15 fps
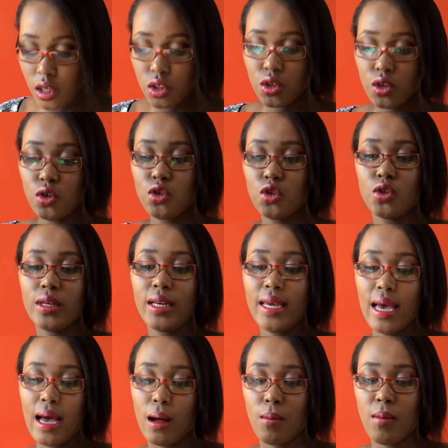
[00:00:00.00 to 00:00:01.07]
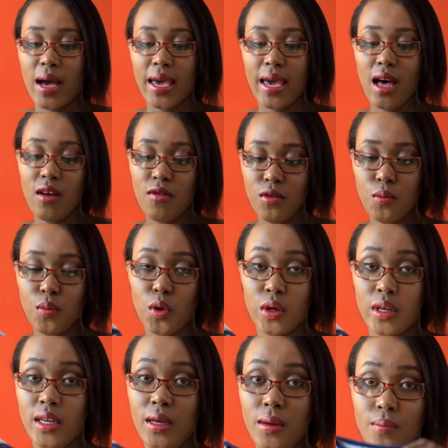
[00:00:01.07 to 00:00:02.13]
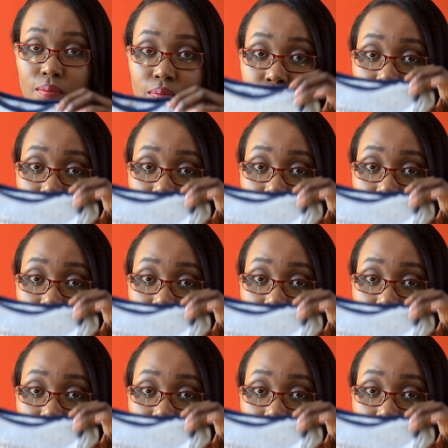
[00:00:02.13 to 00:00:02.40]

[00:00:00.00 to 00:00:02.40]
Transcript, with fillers: So usually um, I have a body.